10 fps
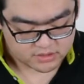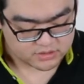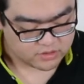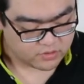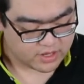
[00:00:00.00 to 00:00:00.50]

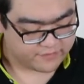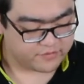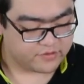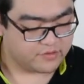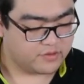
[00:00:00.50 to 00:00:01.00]
So
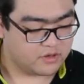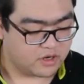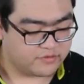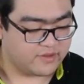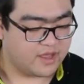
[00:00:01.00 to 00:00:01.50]
after
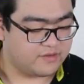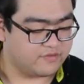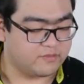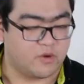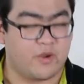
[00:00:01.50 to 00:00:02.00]
our data
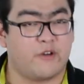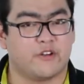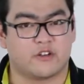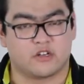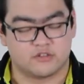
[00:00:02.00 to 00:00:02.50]
from our
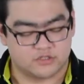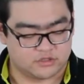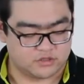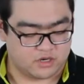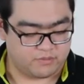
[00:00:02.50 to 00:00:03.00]
router goes
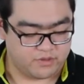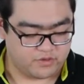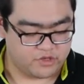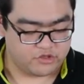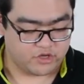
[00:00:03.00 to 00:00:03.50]
to our P
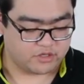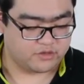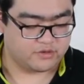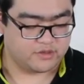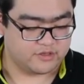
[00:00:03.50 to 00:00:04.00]
O E
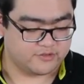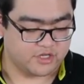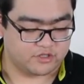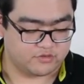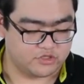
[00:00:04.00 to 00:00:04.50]
injector, the
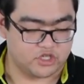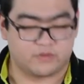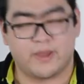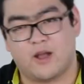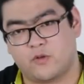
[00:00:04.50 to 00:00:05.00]
injector will
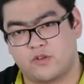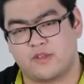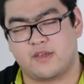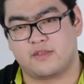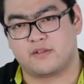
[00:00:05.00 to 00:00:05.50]
inject power to
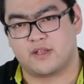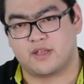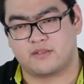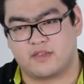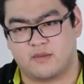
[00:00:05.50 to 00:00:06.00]
the
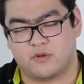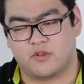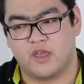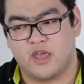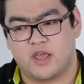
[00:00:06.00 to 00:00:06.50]
Ethernet
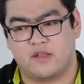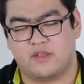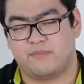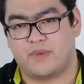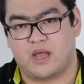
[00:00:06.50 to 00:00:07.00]
cable, and
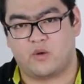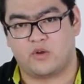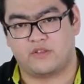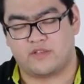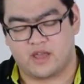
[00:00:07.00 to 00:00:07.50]
then
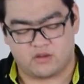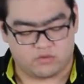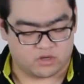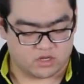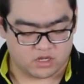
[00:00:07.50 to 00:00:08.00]
power and data
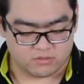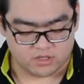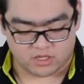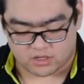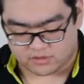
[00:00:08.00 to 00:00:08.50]
will come
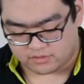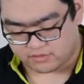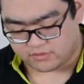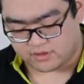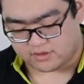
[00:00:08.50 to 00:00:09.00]
along
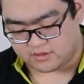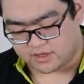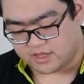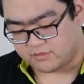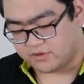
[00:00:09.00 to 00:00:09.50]
through the
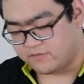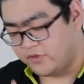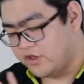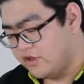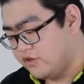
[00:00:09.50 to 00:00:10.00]
Ethernet cable
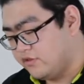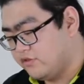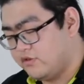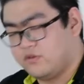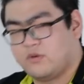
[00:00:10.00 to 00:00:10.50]

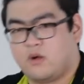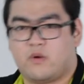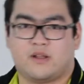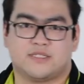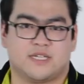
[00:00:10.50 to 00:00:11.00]
to our
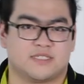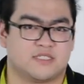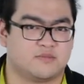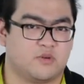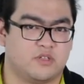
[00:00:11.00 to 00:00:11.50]
wireless
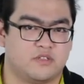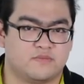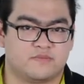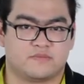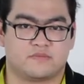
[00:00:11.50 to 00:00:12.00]
access point.